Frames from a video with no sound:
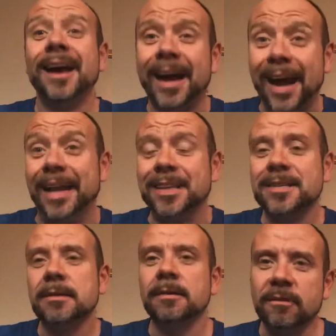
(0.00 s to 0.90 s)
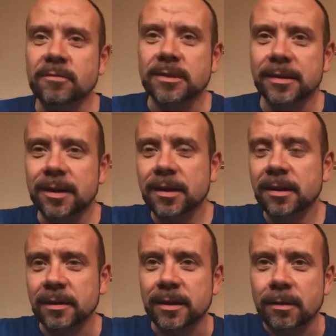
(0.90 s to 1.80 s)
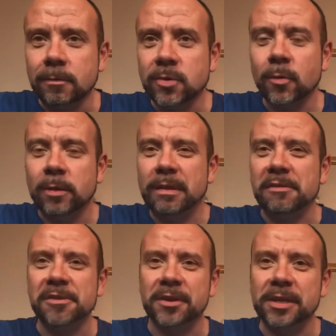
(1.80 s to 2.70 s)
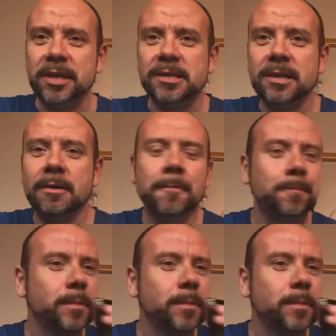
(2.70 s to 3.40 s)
And obviously, you know, I'm talking about 30 years ago.